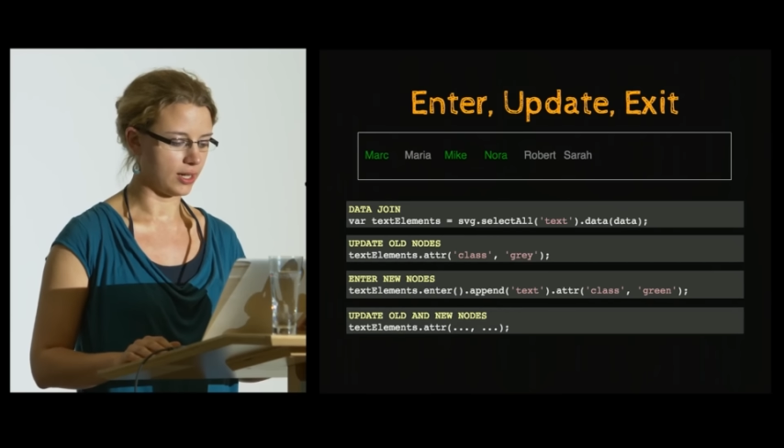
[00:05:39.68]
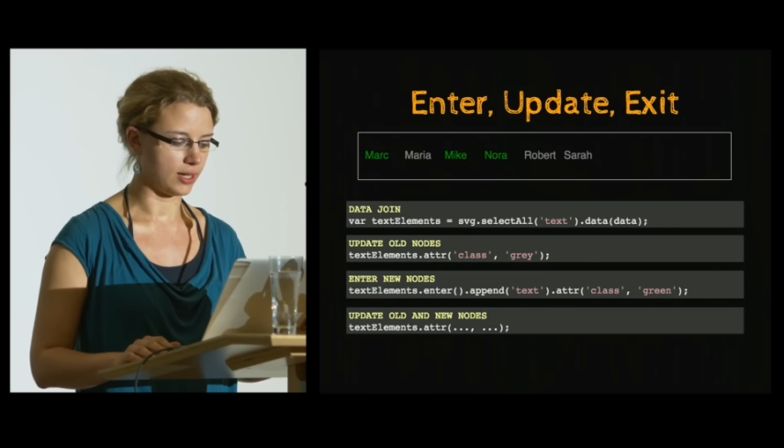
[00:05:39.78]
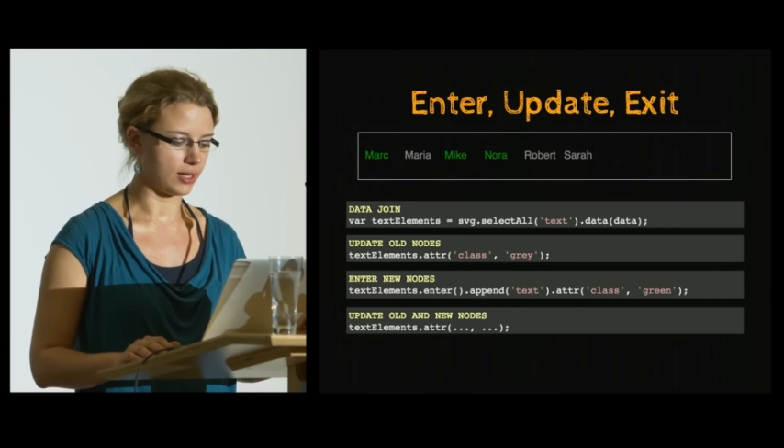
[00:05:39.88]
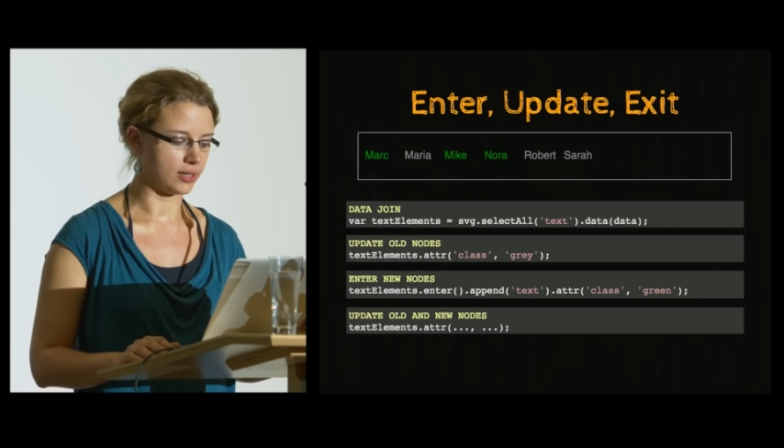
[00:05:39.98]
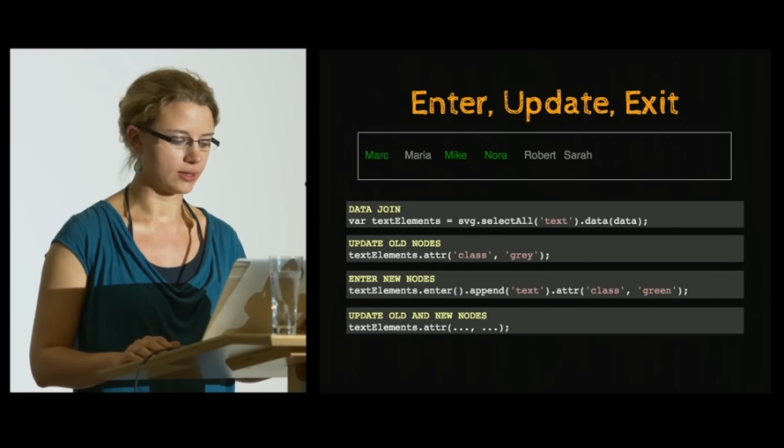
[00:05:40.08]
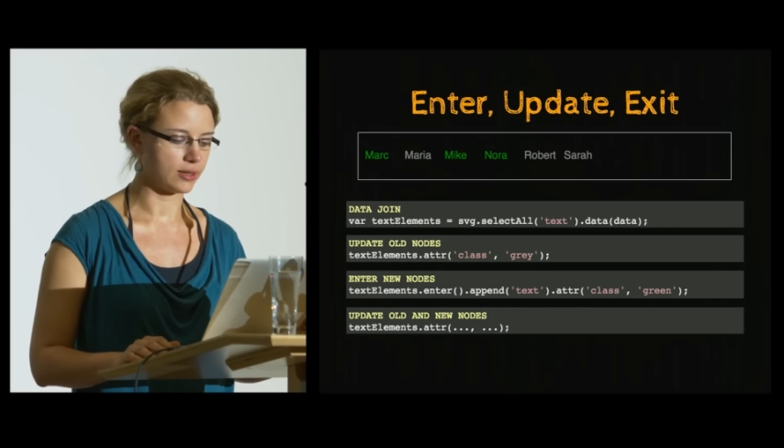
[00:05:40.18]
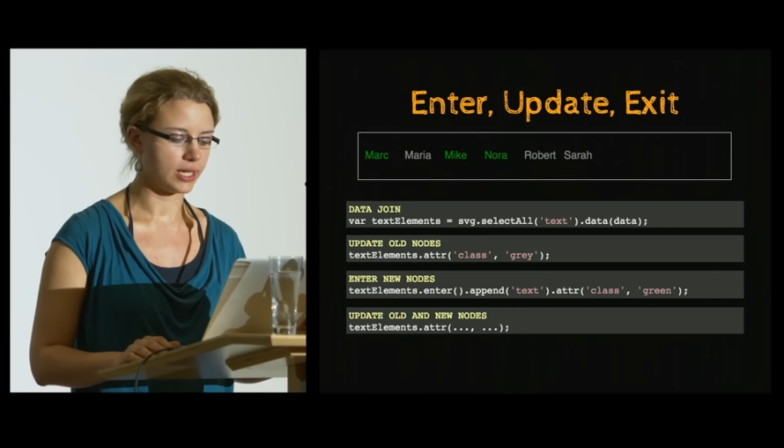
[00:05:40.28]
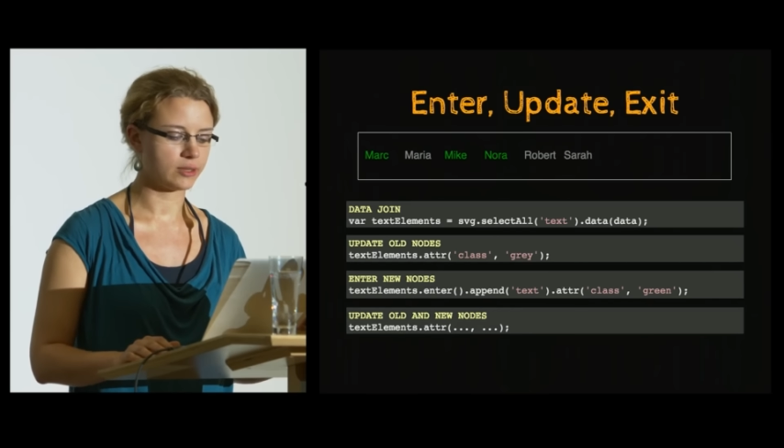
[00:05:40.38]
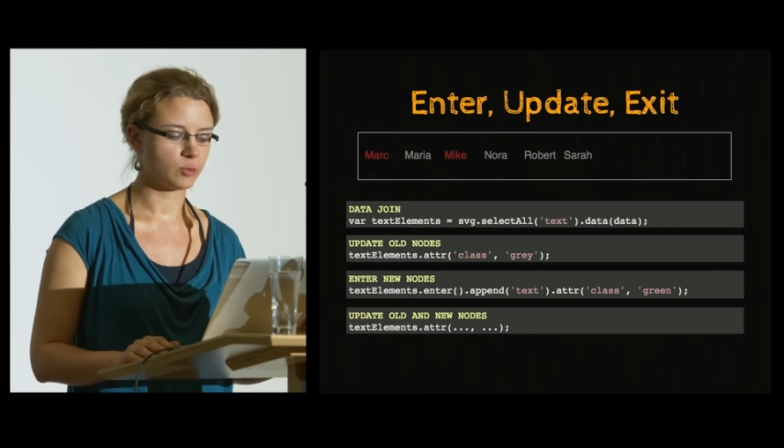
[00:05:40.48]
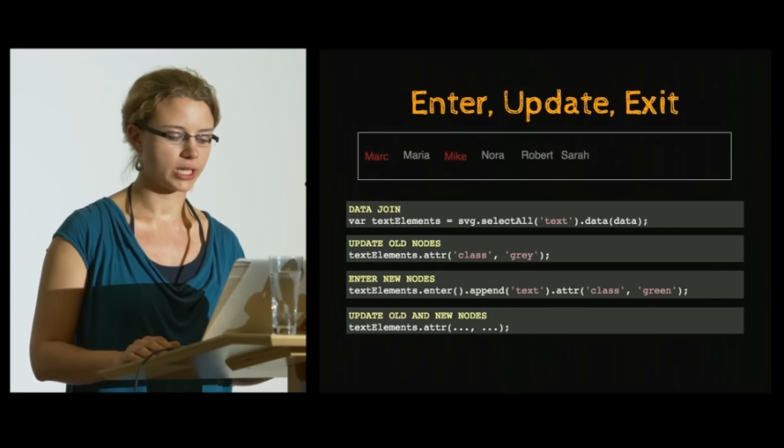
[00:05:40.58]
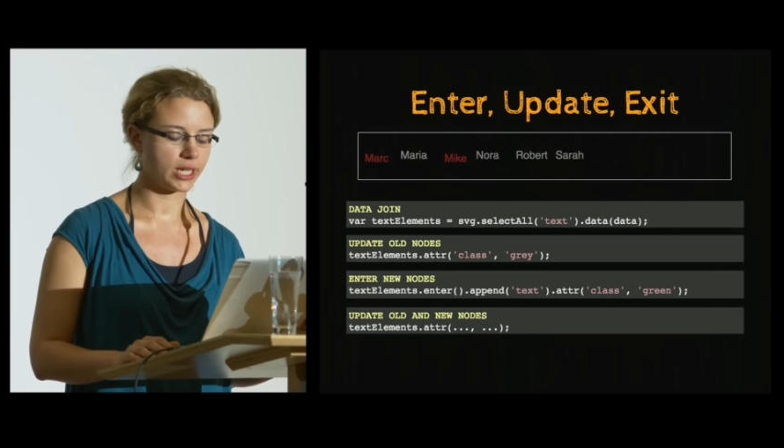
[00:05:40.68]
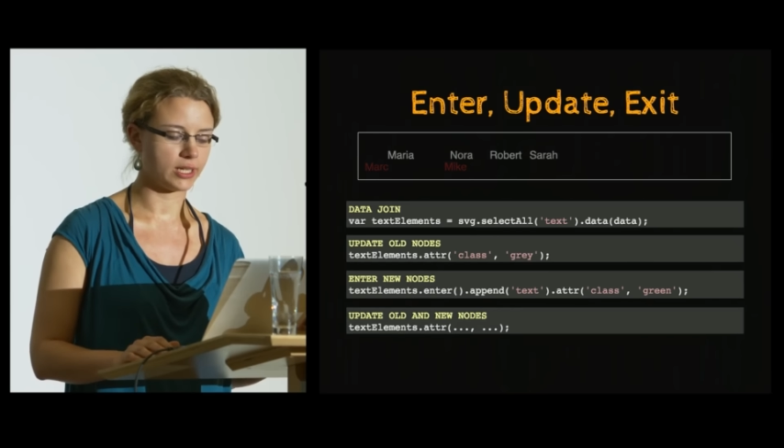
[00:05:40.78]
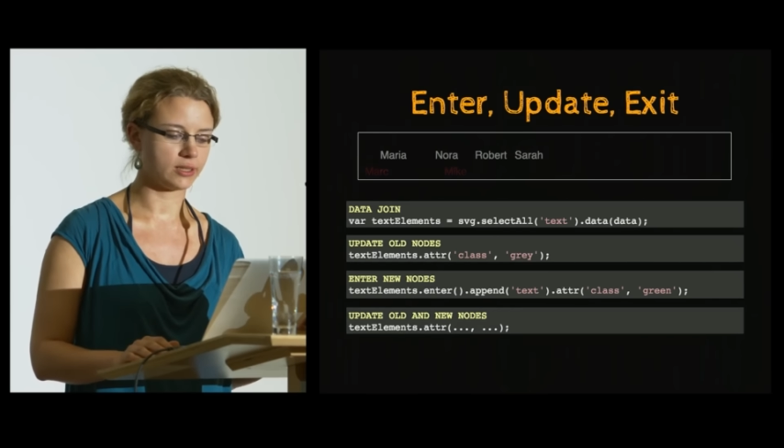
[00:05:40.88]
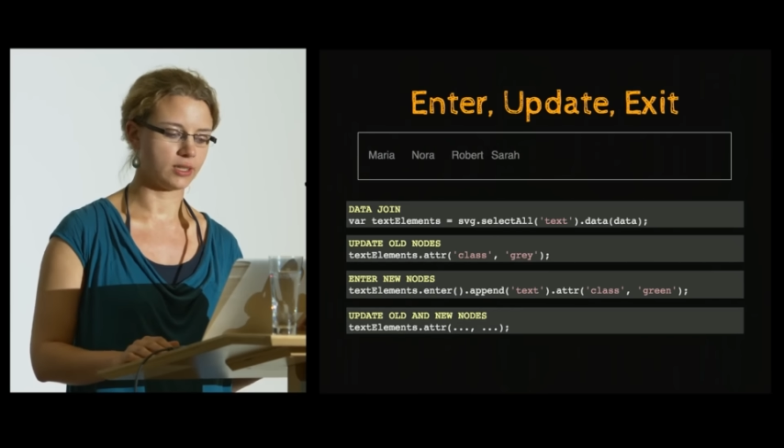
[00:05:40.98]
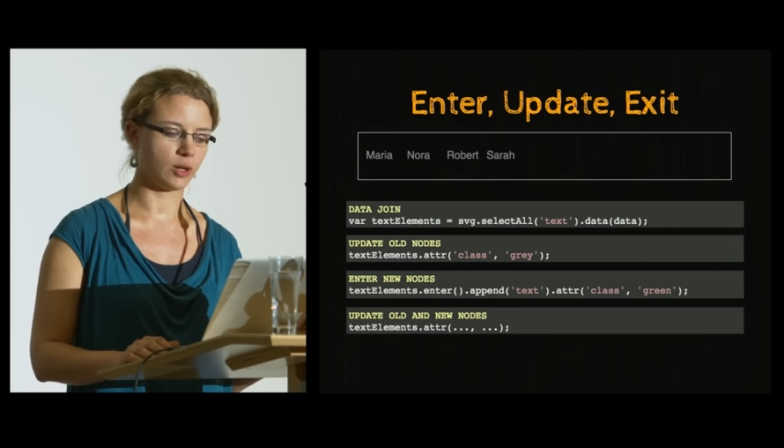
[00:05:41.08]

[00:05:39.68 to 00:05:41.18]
And then we can,